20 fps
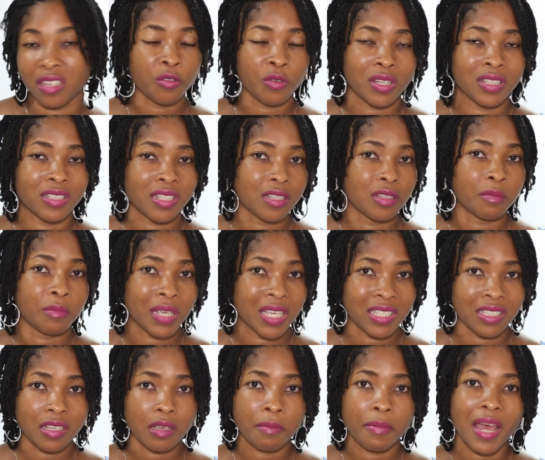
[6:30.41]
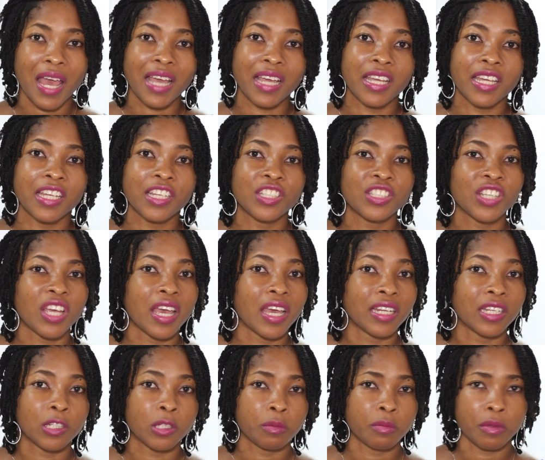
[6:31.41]
You can take the basic package
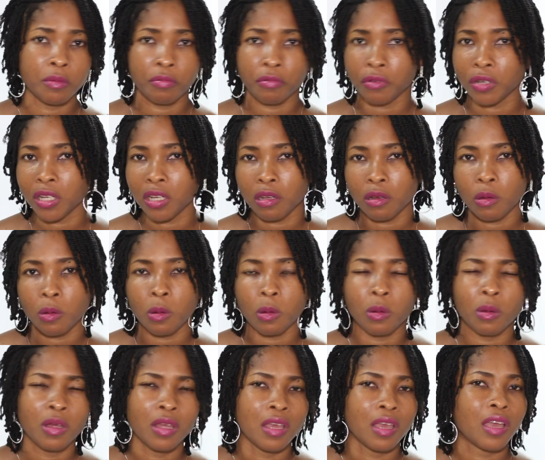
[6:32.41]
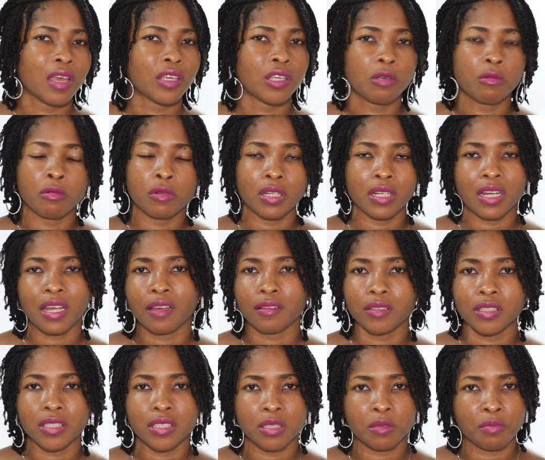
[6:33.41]
and it will be pretty low, and you wouldn't have
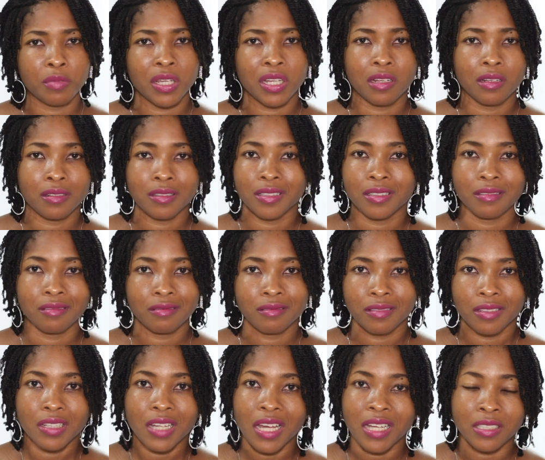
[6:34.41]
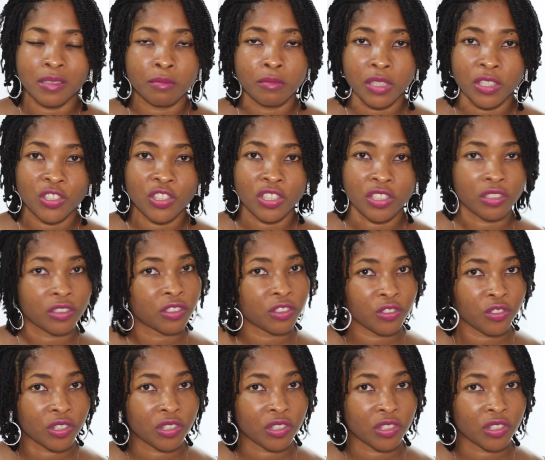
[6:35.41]
to spend as much as $100.